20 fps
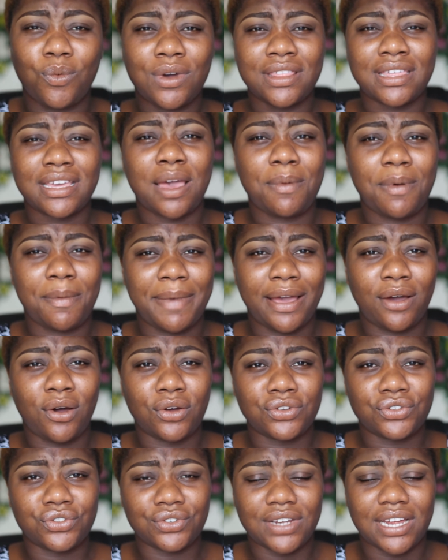One thing about my
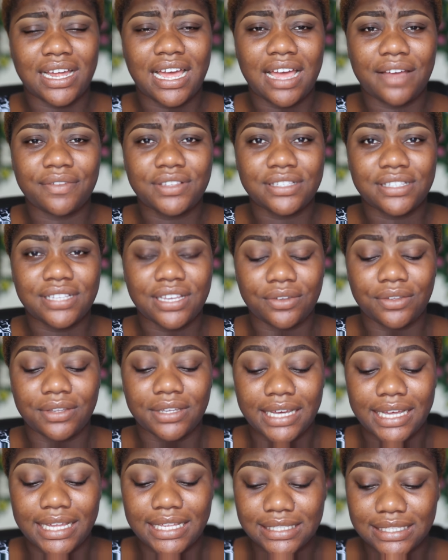audio I have to tell you
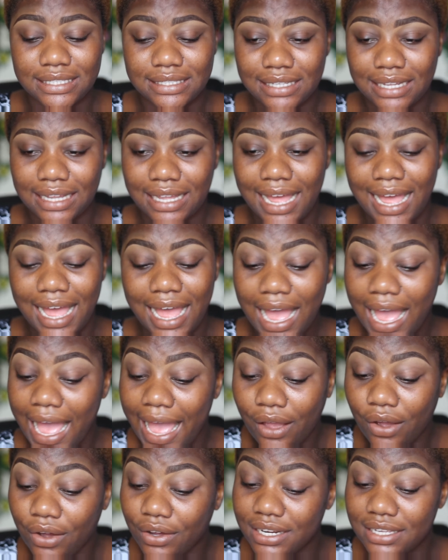guys is that
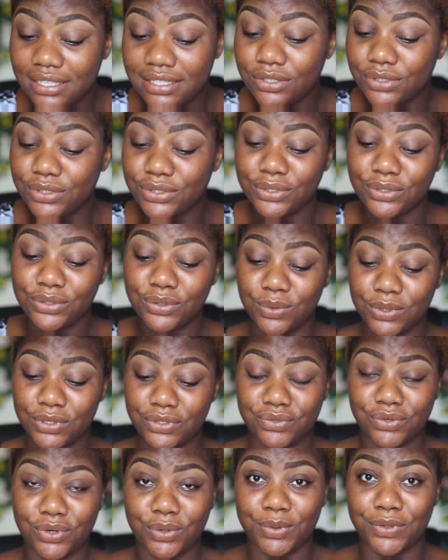I honestly do not know
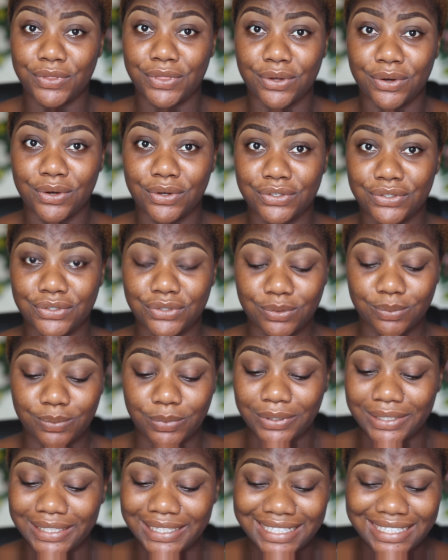what's wrong with the audio,
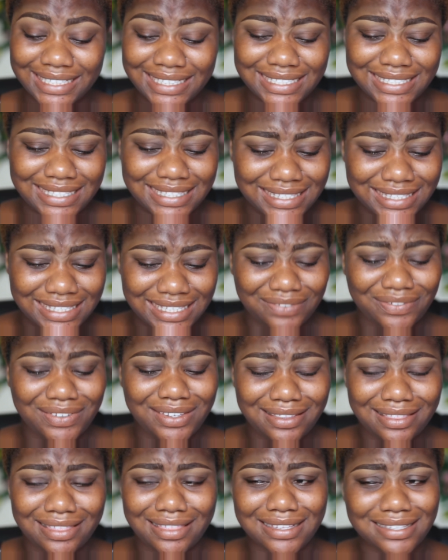but it is
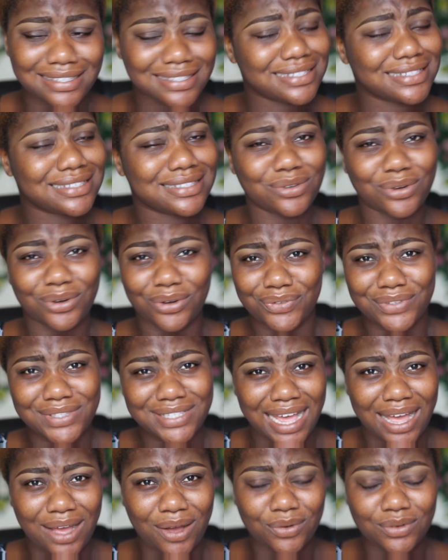giving this sort of
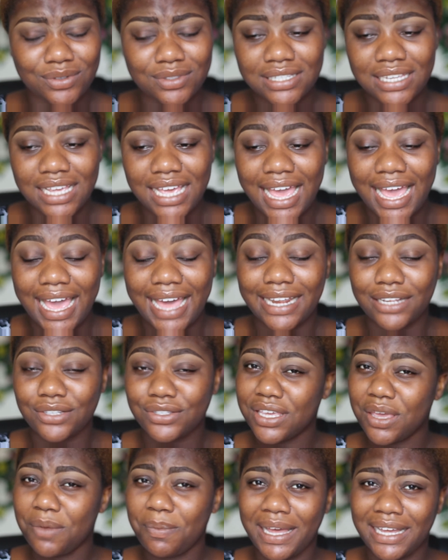sound. And I
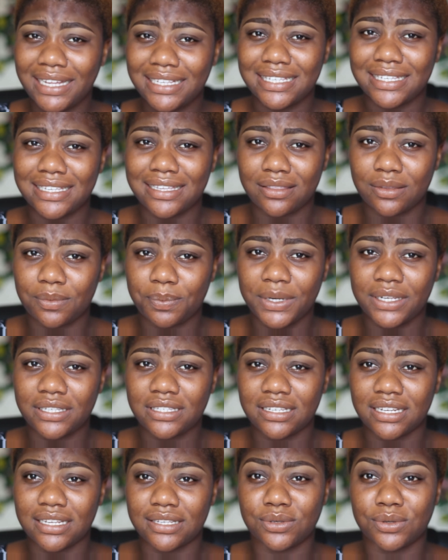took it back to the
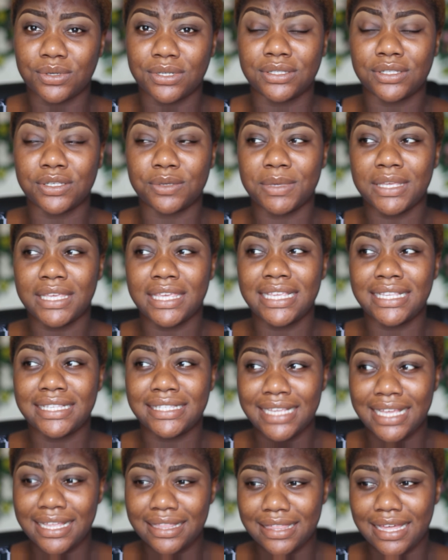person that sold it to me. He
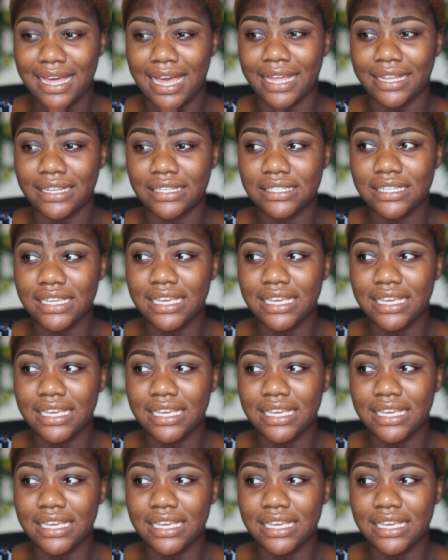said that